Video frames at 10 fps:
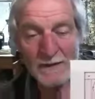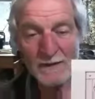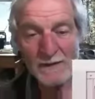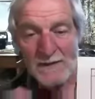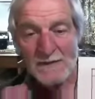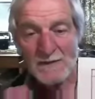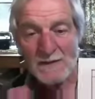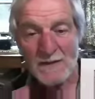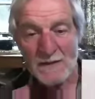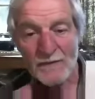This is
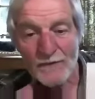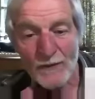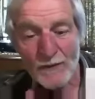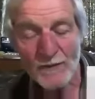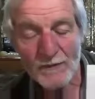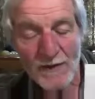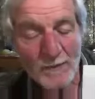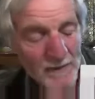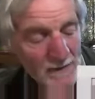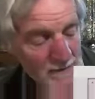Steve from the Via
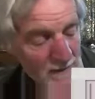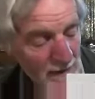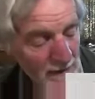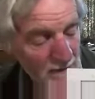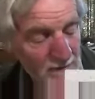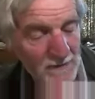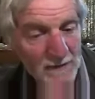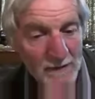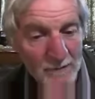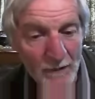Beata, and
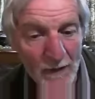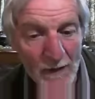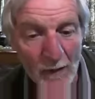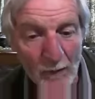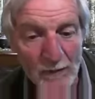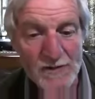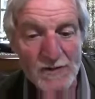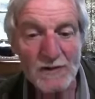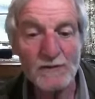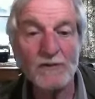I want to
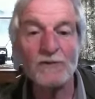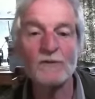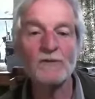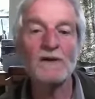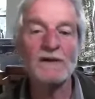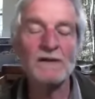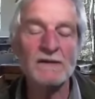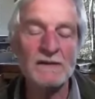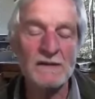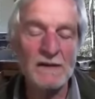show you a little
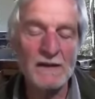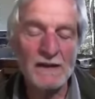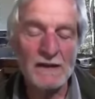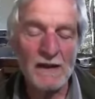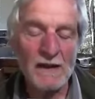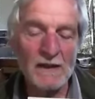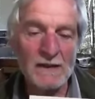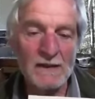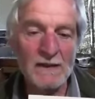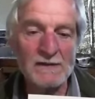
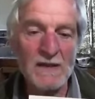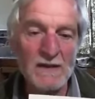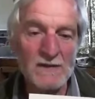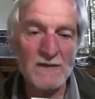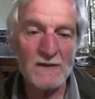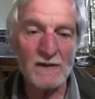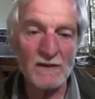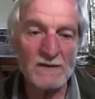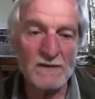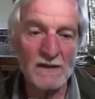task
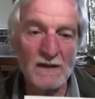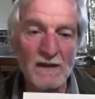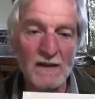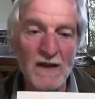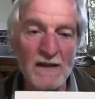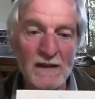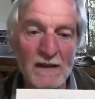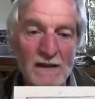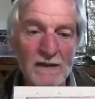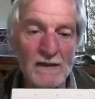that I'd like
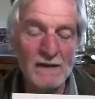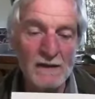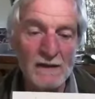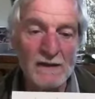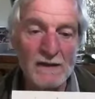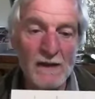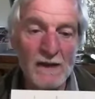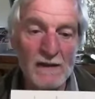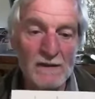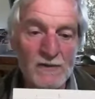
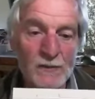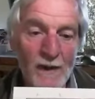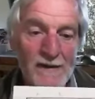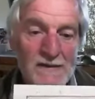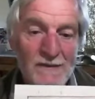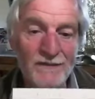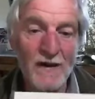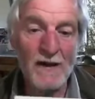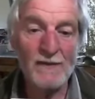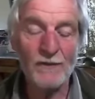
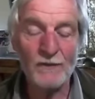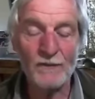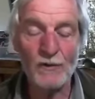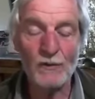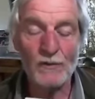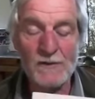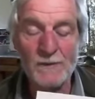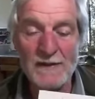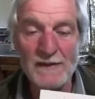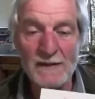25 of you to
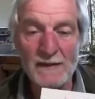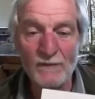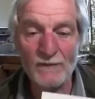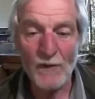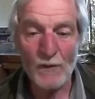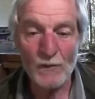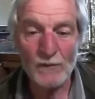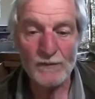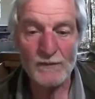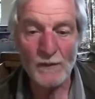be
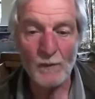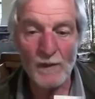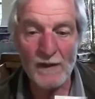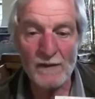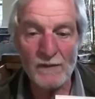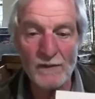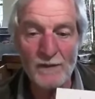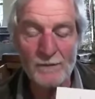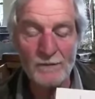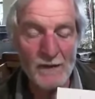involved with.
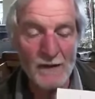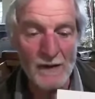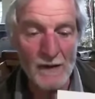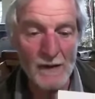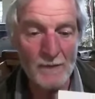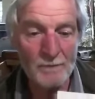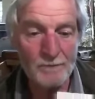I'm